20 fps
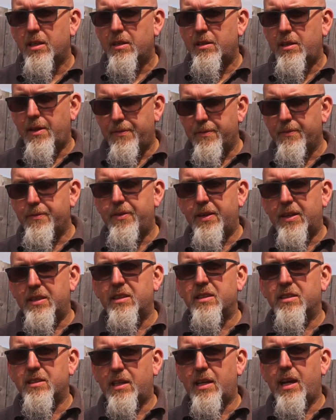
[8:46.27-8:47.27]
Different
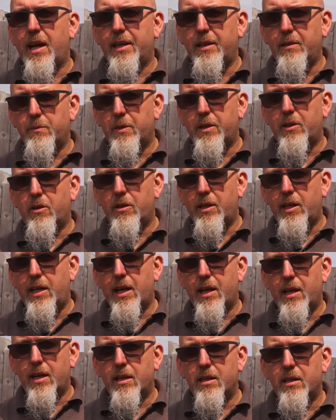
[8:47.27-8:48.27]
fittings again, we've got the
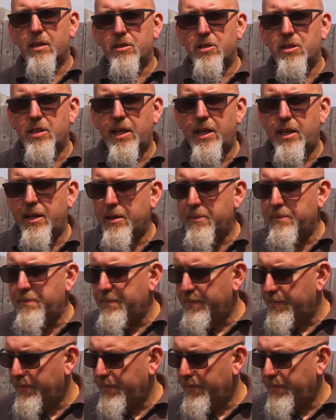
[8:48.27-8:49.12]
yellow seal in them.